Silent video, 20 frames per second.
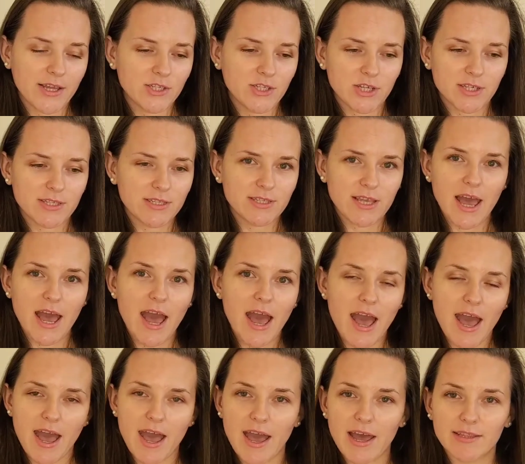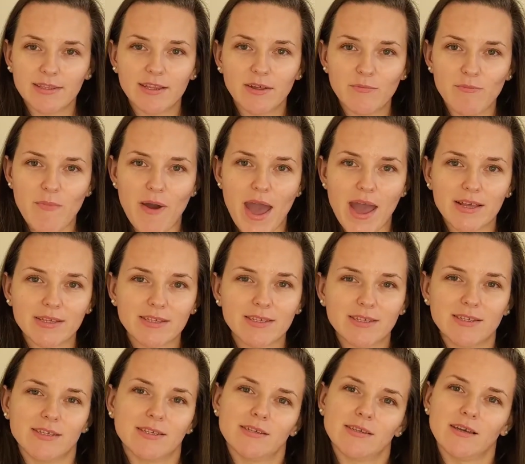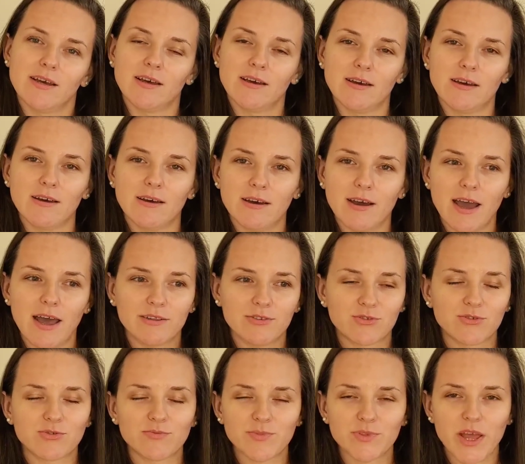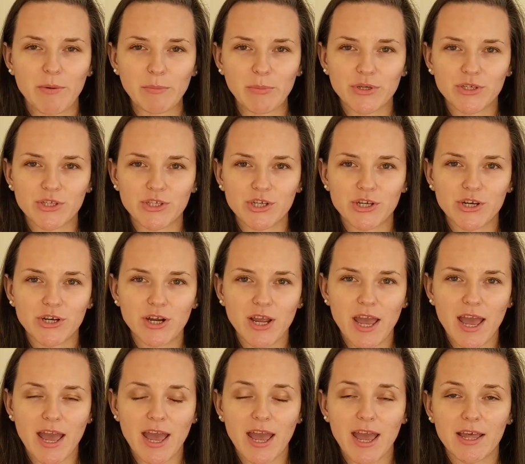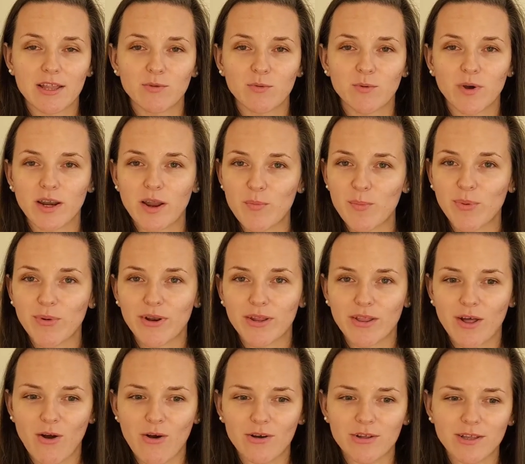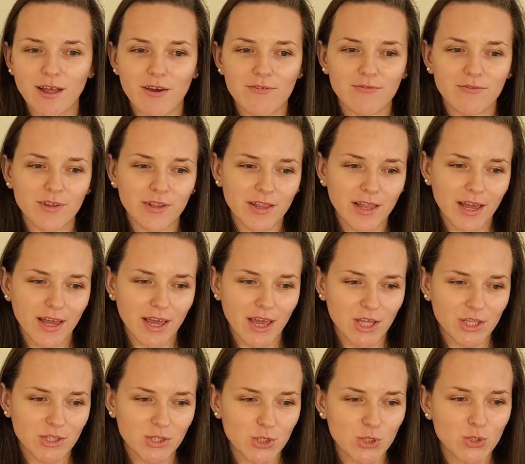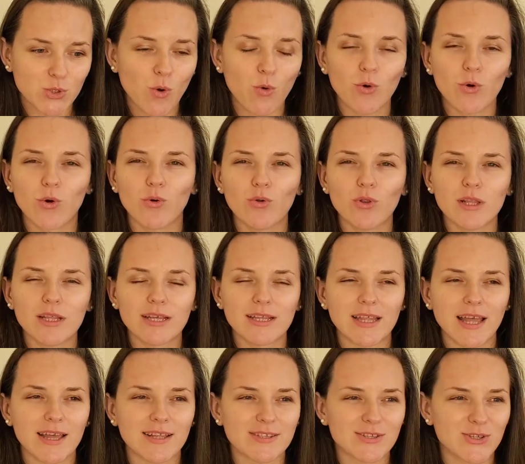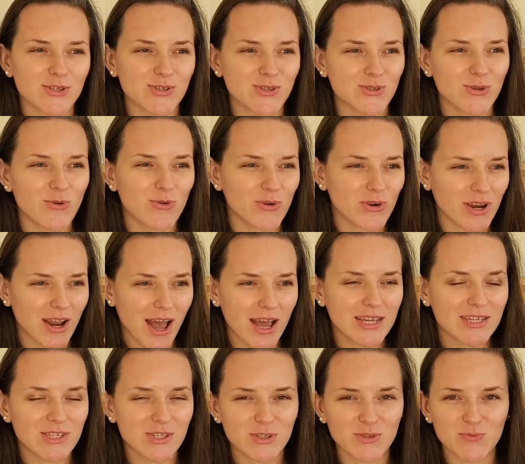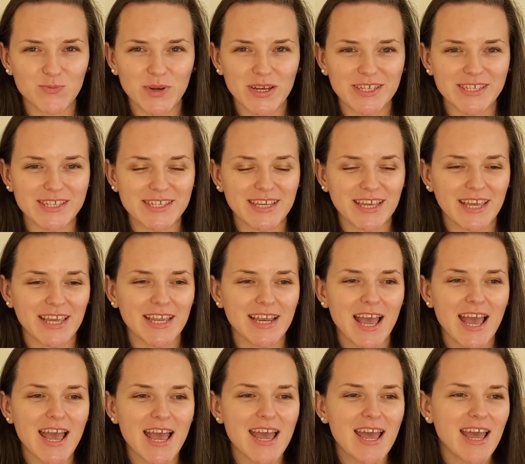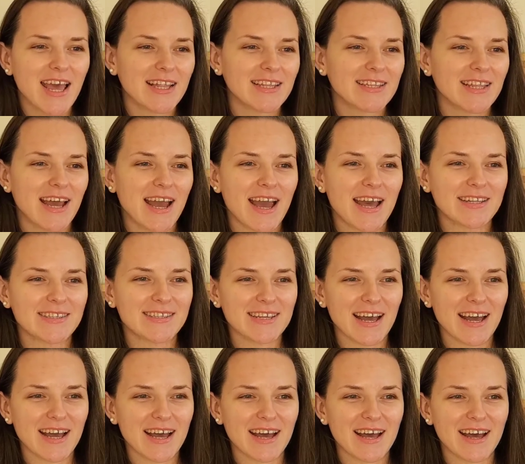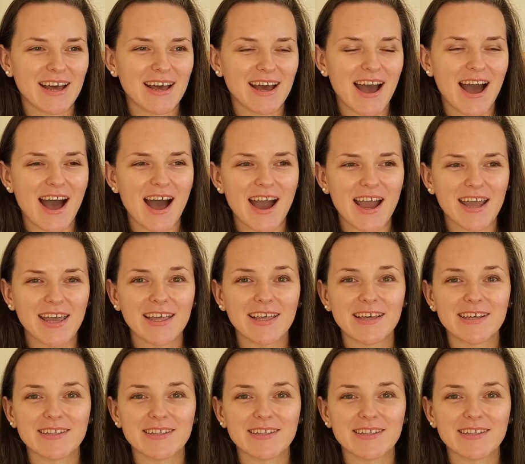just had the masks at room temperature, and when I put it on, I feel like it's so cooling and so nice to my skin that I